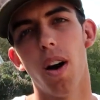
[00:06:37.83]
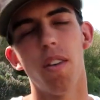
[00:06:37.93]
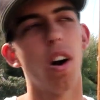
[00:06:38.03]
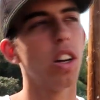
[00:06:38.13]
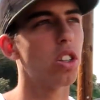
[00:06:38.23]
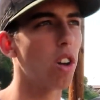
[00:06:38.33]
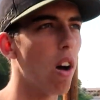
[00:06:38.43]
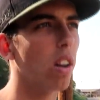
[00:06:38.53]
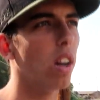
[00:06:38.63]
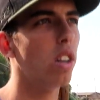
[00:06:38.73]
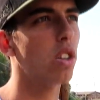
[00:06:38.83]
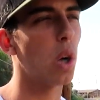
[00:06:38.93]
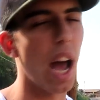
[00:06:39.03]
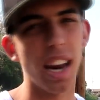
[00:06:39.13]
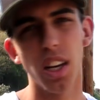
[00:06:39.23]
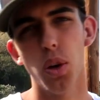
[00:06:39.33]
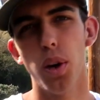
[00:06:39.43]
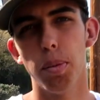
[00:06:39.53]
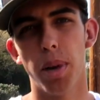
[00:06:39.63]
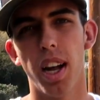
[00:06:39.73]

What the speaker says: I've already started to try to do it,